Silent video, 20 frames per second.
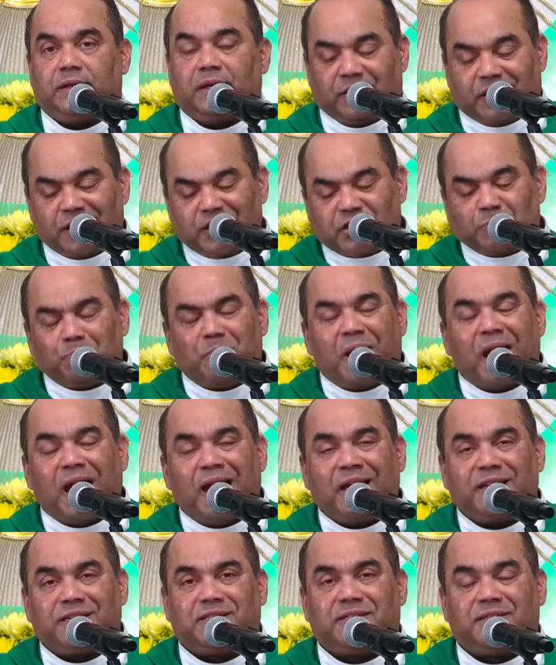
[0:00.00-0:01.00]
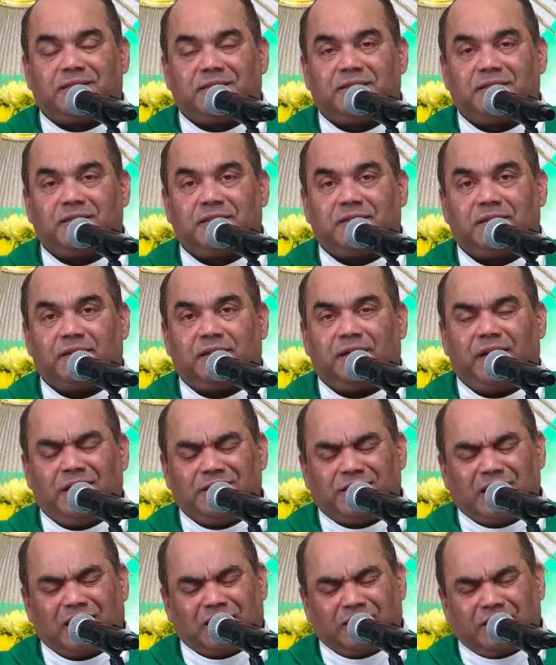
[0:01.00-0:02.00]
This Mass
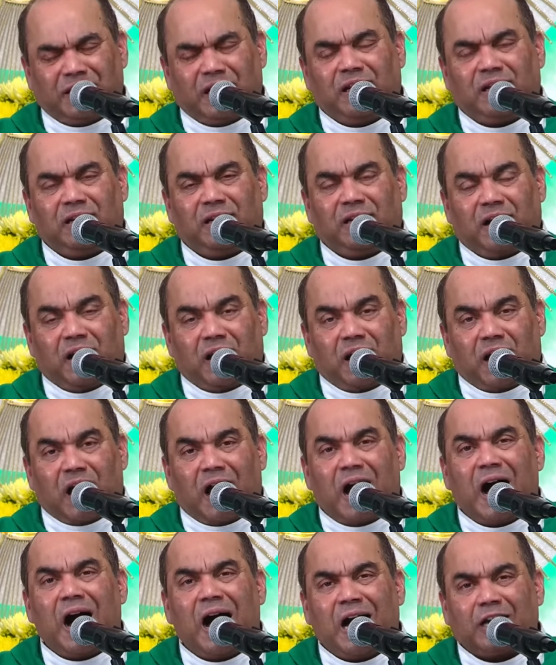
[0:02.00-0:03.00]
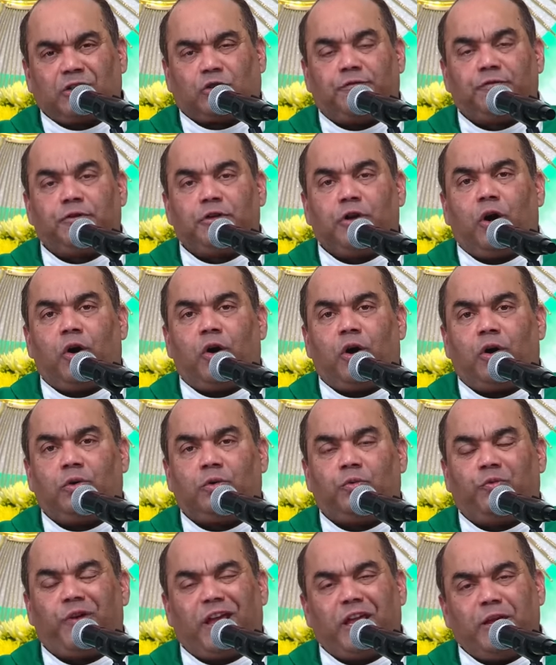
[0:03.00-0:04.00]
is a real heart of God
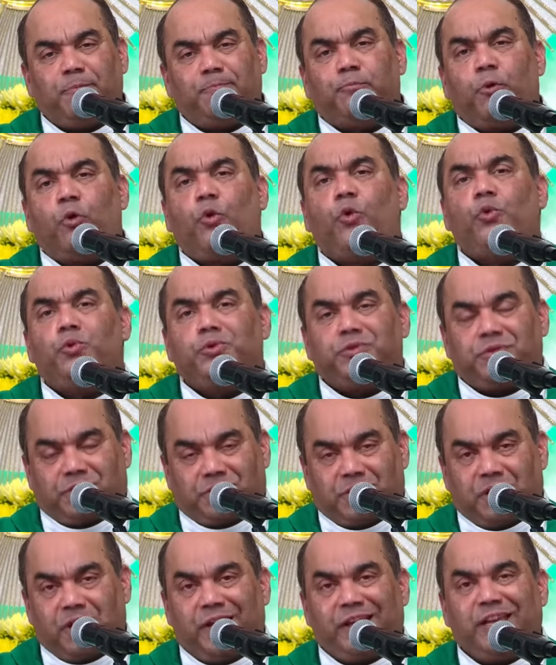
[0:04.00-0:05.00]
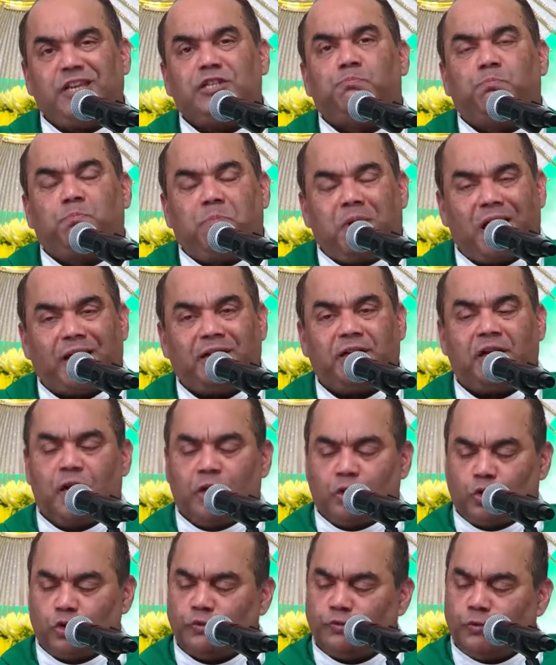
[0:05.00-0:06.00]
where He pours His
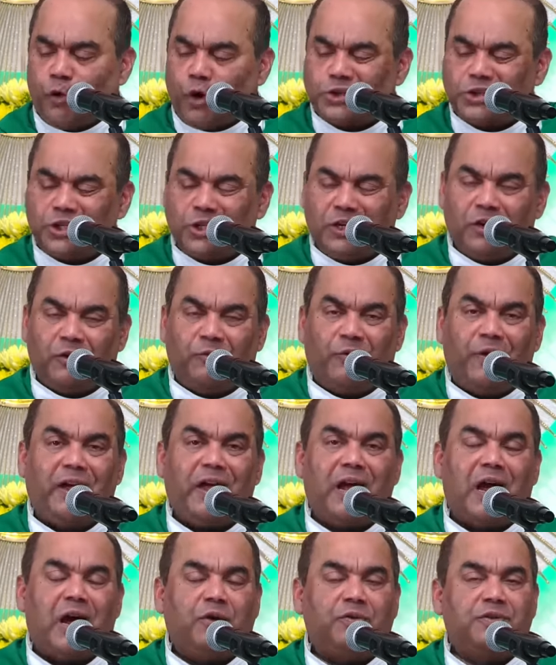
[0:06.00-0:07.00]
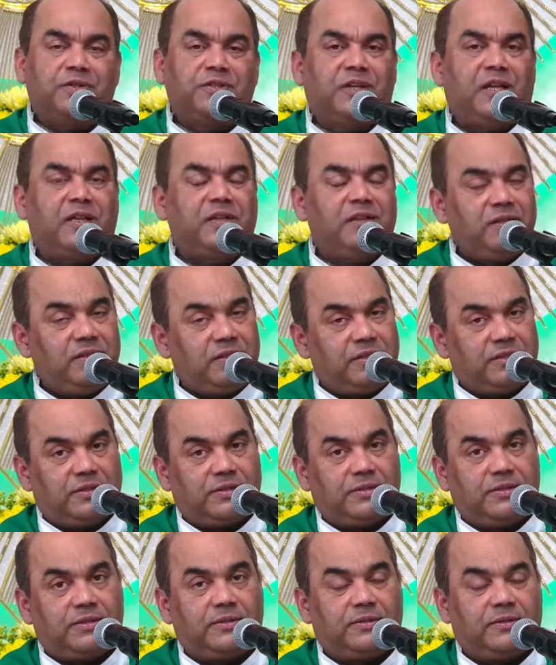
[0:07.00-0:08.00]
blood to wash away our
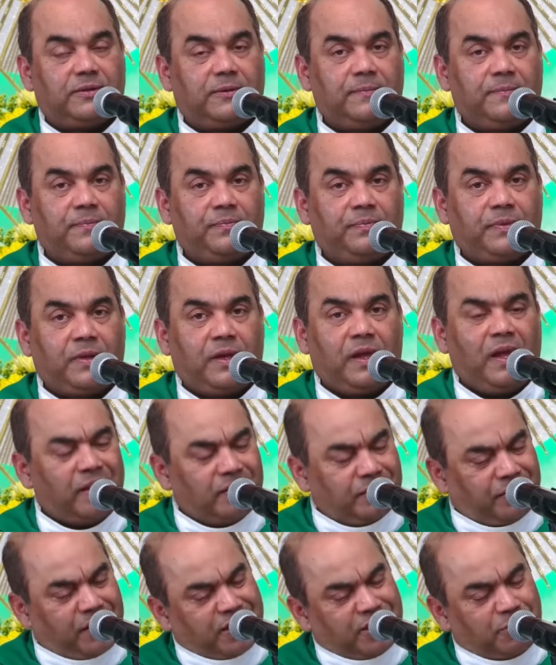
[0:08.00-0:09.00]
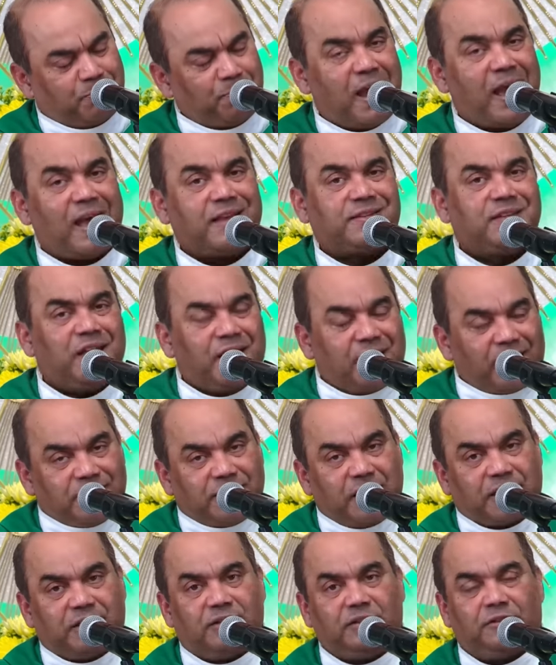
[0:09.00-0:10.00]
sins. This Mass is
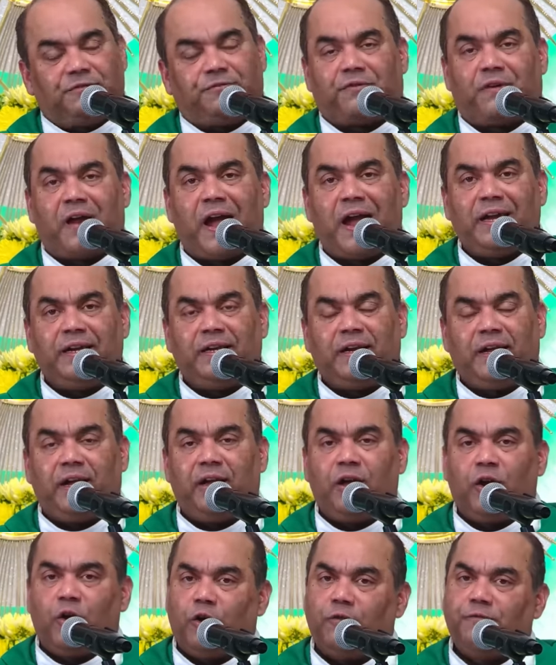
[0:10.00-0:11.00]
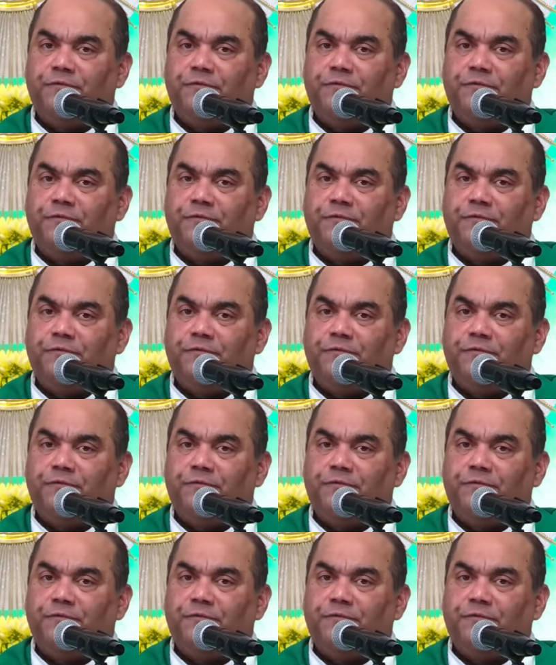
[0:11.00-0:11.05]
a Good Friday of